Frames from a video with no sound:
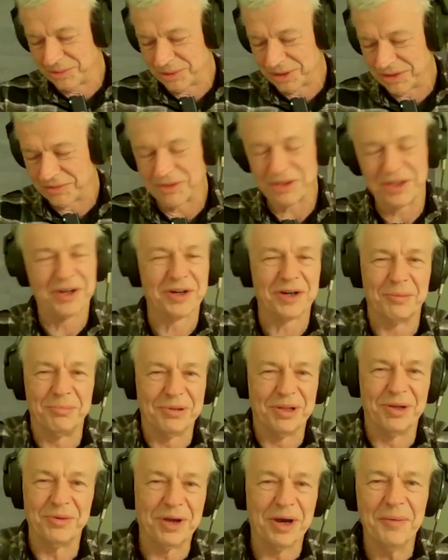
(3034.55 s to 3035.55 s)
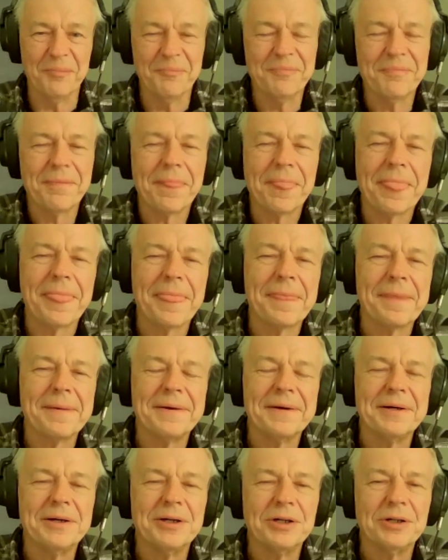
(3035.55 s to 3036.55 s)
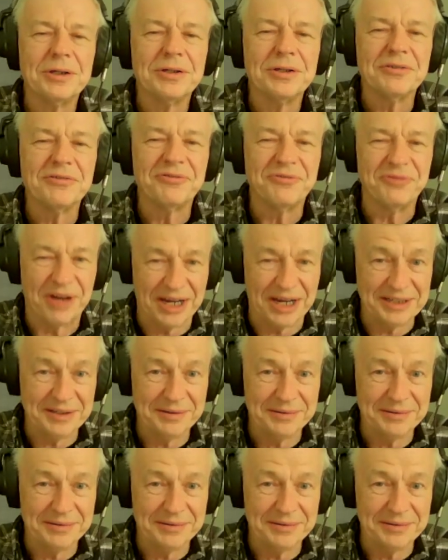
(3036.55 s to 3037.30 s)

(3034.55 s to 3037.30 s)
whatever, they all got blown up. Fine.